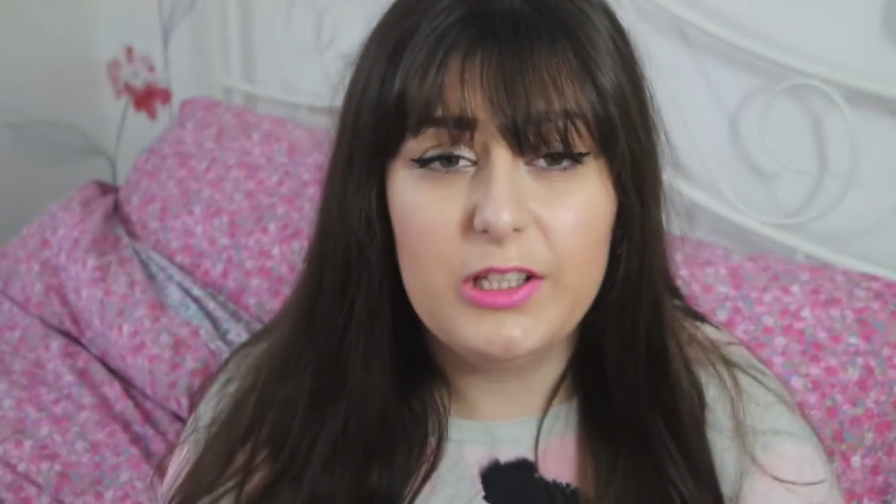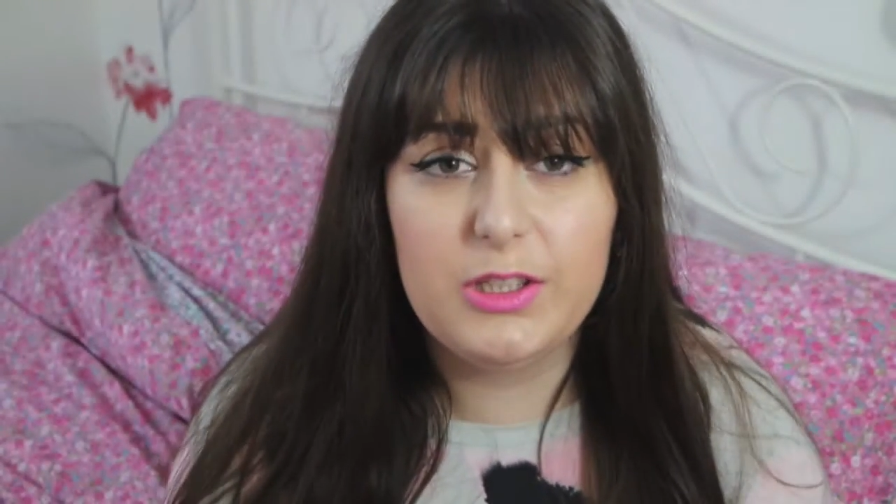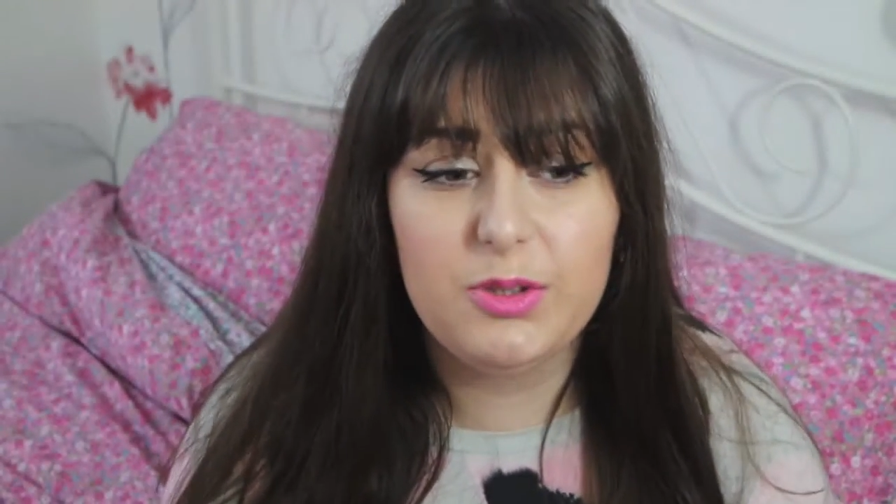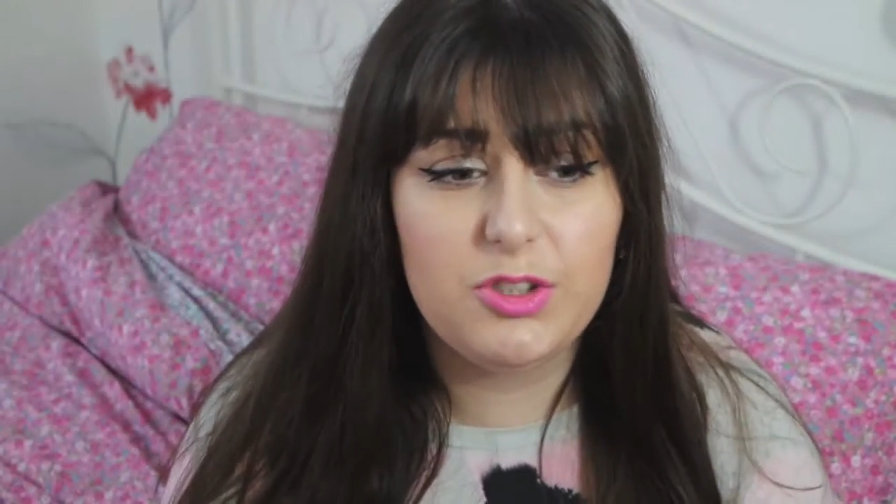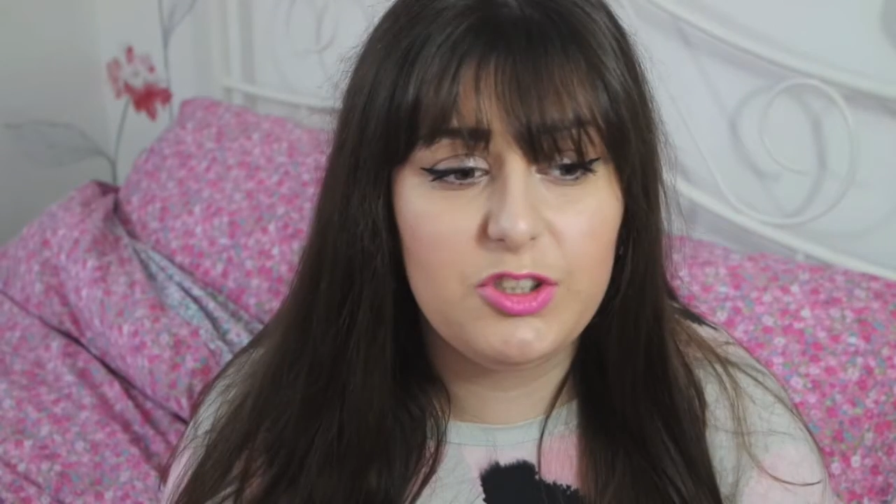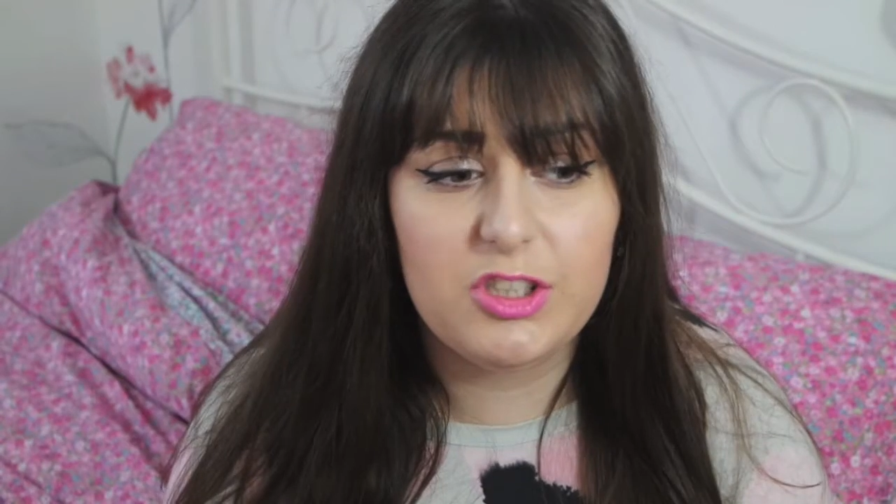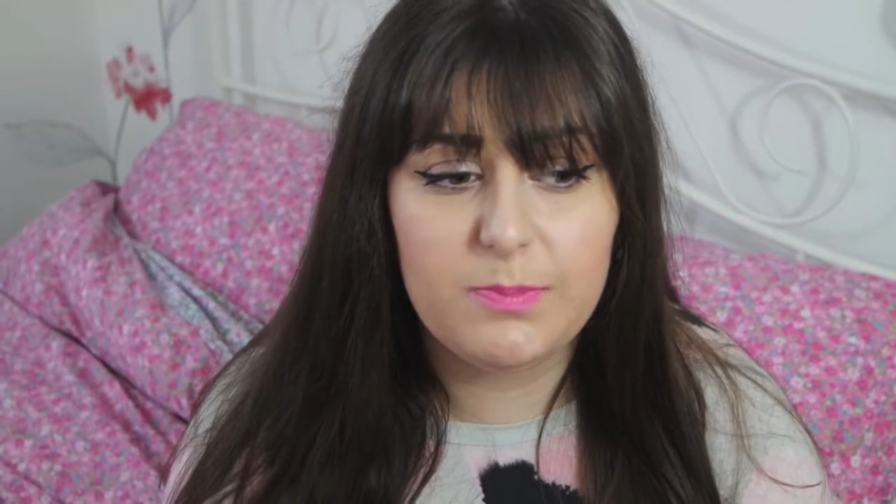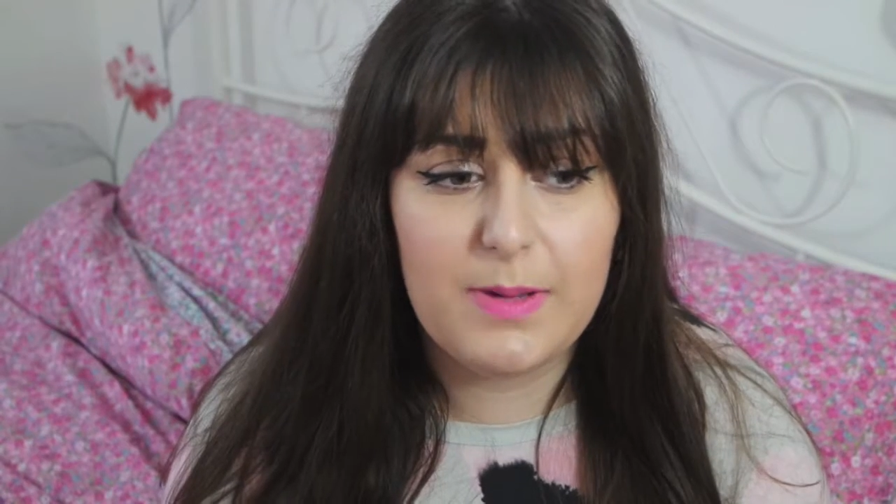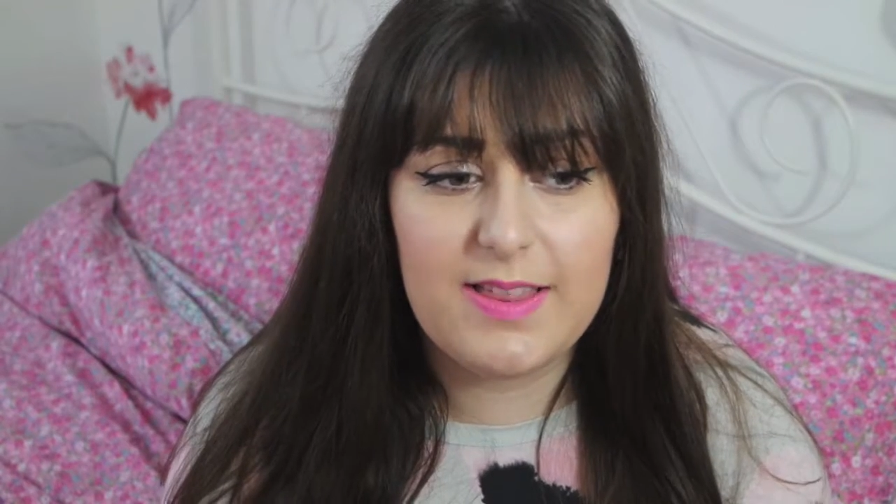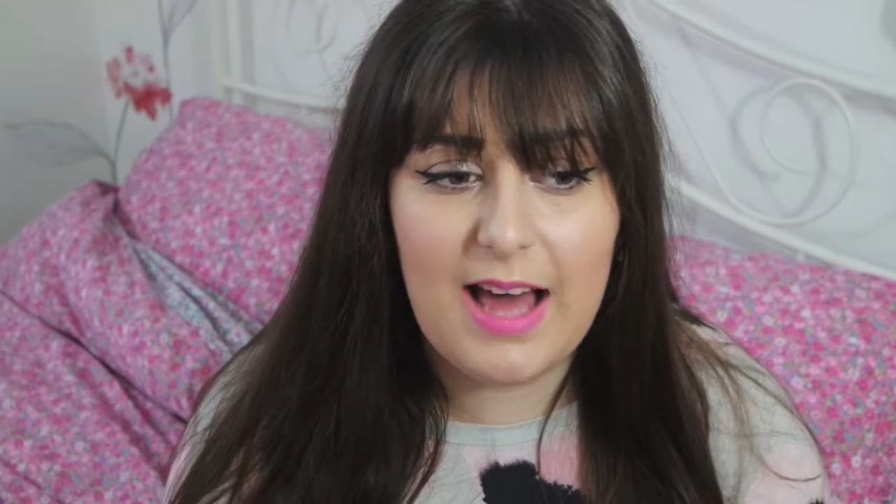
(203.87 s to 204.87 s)
you should
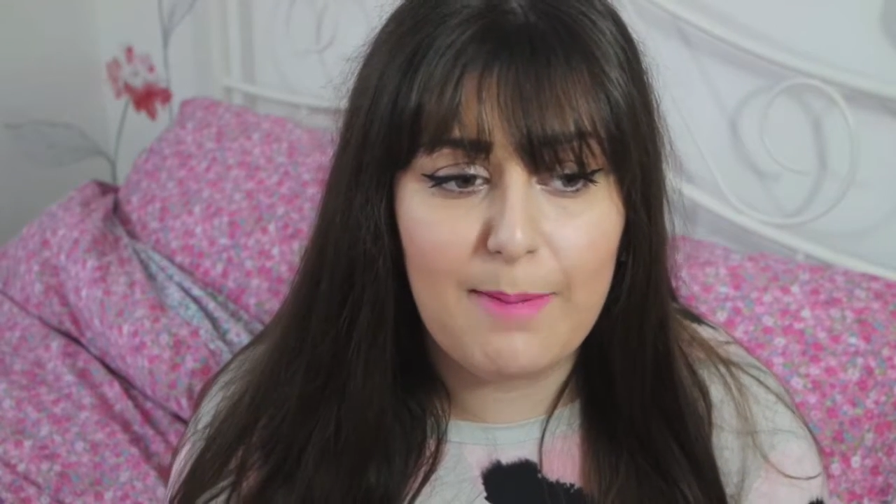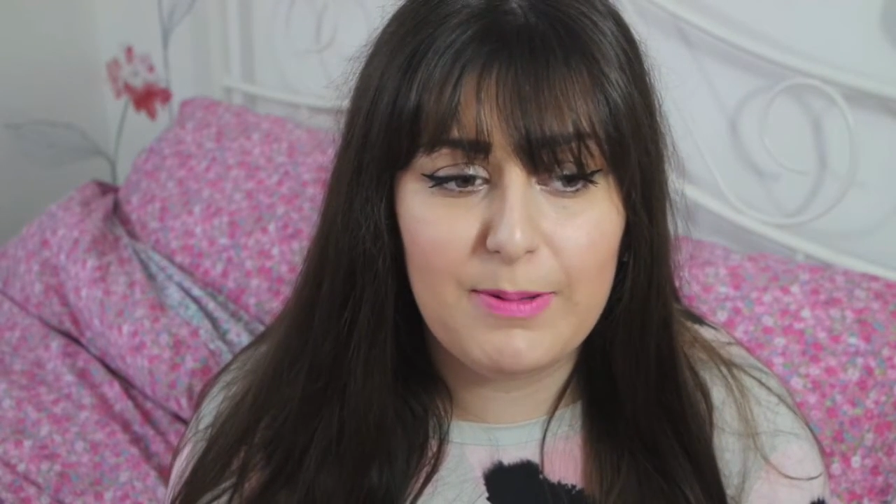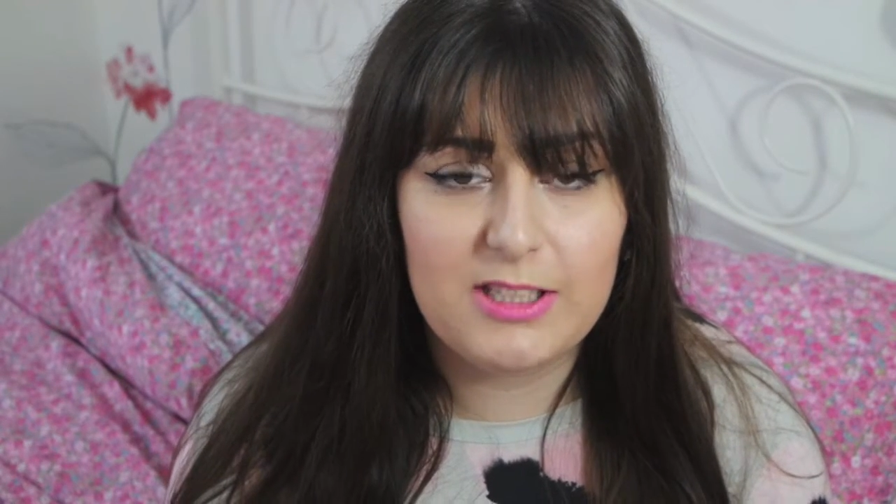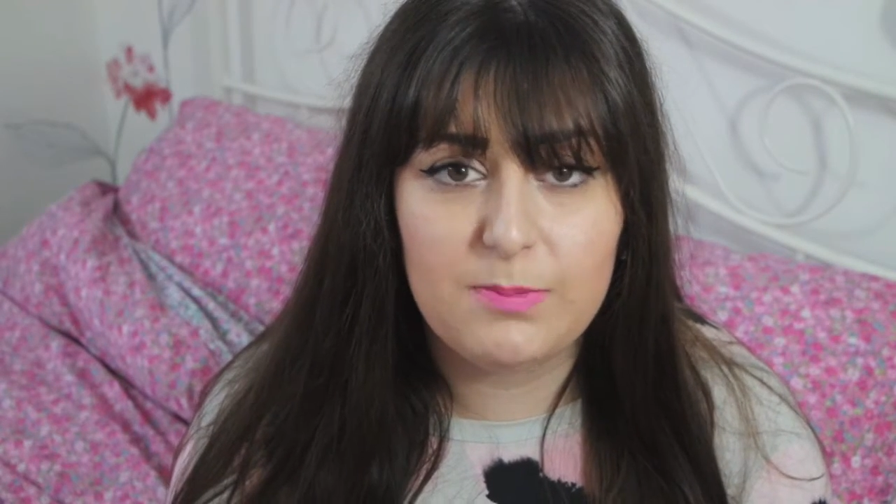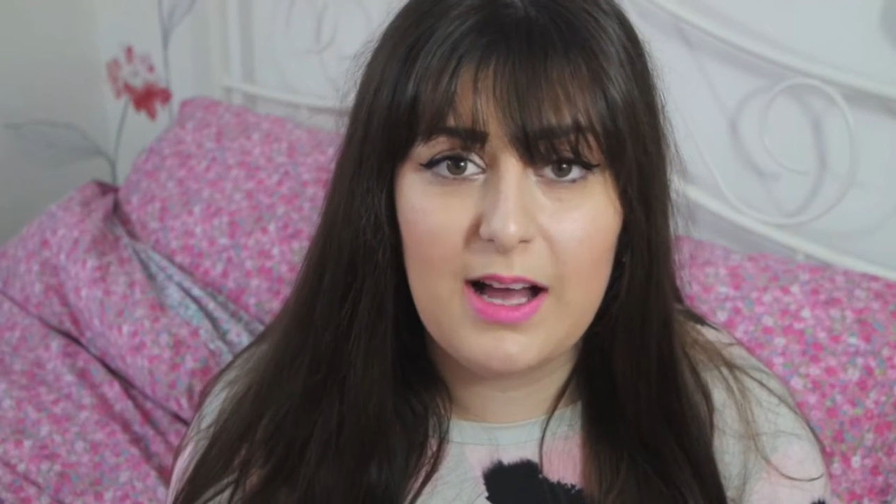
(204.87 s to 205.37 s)
just be the happiest